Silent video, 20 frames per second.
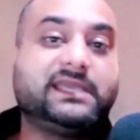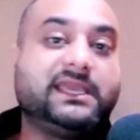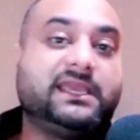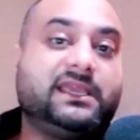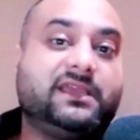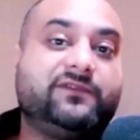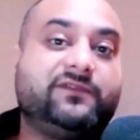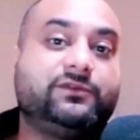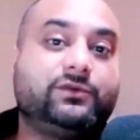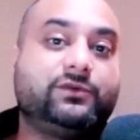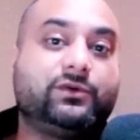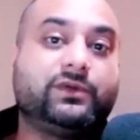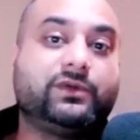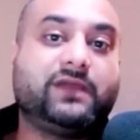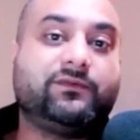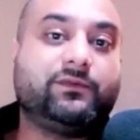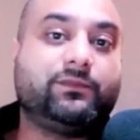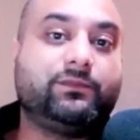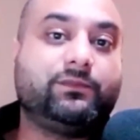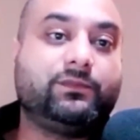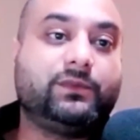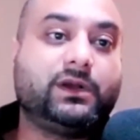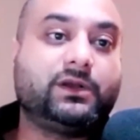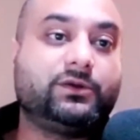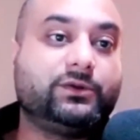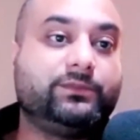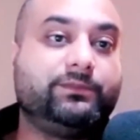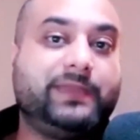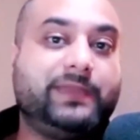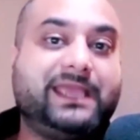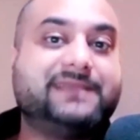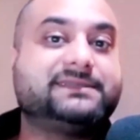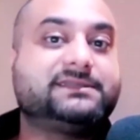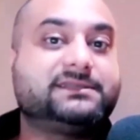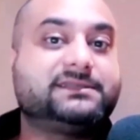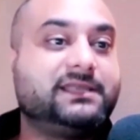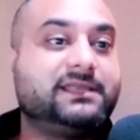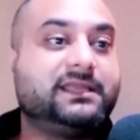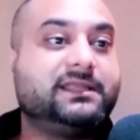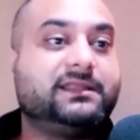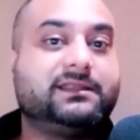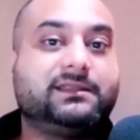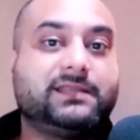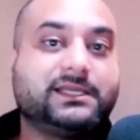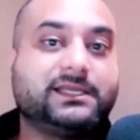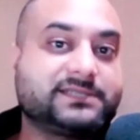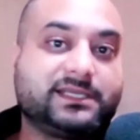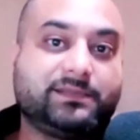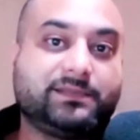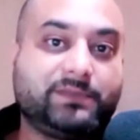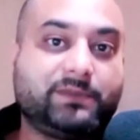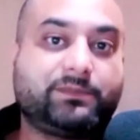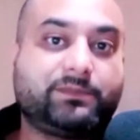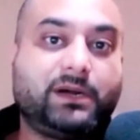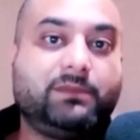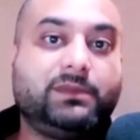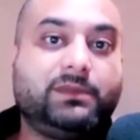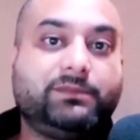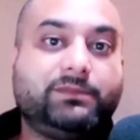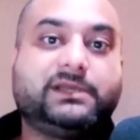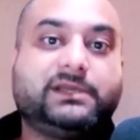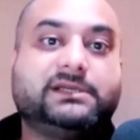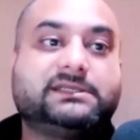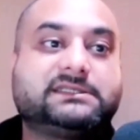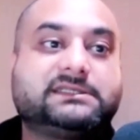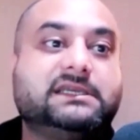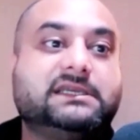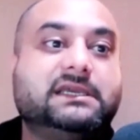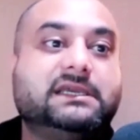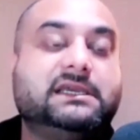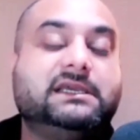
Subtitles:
if you don't have a good base, then that's going to be a problem, because